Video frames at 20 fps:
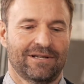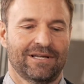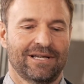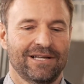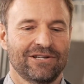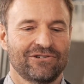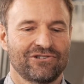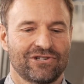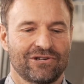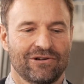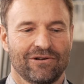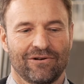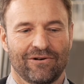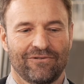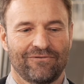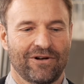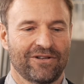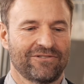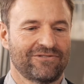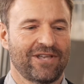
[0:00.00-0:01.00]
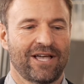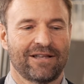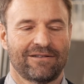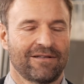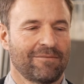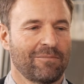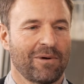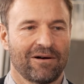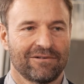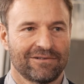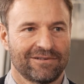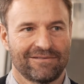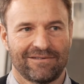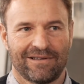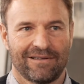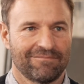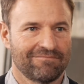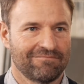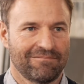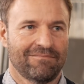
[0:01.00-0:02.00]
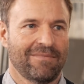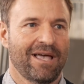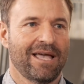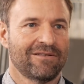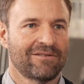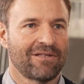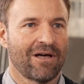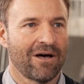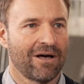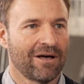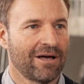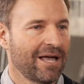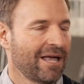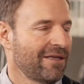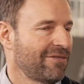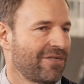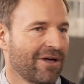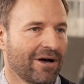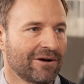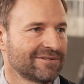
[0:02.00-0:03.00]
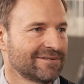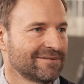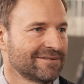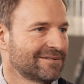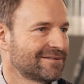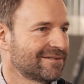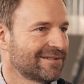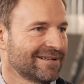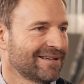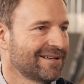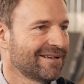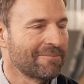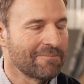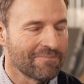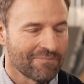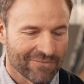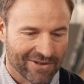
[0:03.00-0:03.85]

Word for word: each of us had about 8,000 uh,